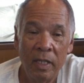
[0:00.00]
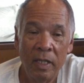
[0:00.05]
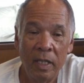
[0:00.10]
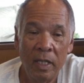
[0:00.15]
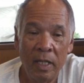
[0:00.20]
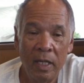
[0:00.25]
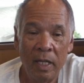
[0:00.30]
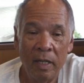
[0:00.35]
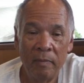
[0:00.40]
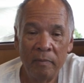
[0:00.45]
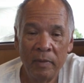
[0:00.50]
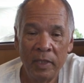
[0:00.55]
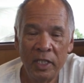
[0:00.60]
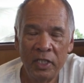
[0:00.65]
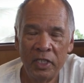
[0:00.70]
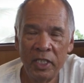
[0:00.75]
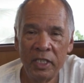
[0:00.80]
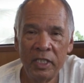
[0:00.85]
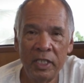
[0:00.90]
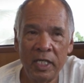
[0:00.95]
um,
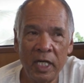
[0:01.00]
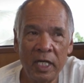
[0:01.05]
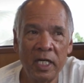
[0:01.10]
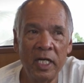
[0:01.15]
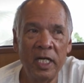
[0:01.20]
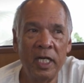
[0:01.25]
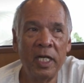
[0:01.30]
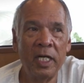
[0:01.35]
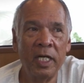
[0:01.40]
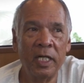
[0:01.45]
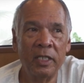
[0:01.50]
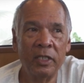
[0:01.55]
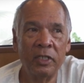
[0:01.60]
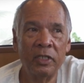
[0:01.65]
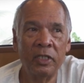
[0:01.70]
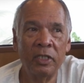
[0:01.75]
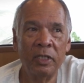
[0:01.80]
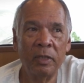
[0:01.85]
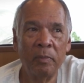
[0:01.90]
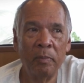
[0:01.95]
it's just technique, and
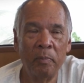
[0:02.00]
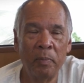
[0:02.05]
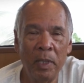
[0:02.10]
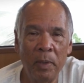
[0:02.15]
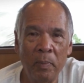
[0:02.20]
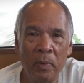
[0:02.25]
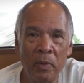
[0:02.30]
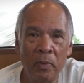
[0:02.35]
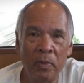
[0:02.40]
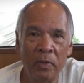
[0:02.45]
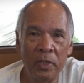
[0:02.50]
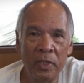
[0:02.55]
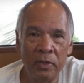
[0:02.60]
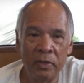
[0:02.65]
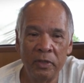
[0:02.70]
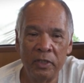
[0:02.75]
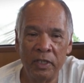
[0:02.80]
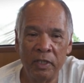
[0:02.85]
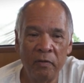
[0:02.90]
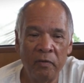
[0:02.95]
people will
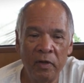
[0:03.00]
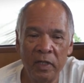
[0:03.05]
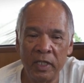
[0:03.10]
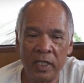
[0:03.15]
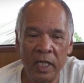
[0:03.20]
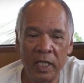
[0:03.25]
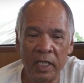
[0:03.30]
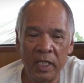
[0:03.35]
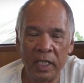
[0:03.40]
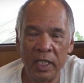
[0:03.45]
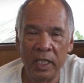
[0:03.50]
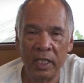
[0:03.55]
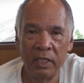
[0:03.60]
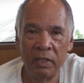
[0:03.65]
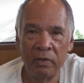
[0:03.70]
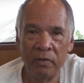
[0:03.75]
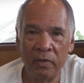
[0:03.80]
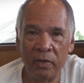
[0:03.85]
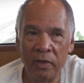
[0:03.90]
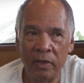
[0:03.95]
use different
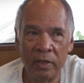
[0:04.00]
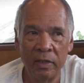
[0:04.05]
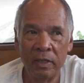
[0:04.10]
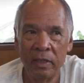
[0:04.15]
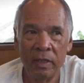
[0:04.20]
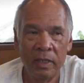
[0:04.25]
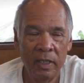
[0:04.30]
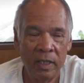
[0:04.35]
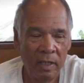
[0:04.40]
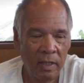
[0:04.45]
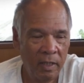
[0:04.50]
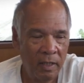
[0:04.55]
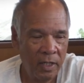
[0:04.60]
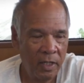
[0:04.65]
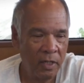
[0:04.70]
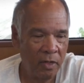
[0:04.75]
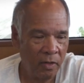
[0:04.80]
techniques for, you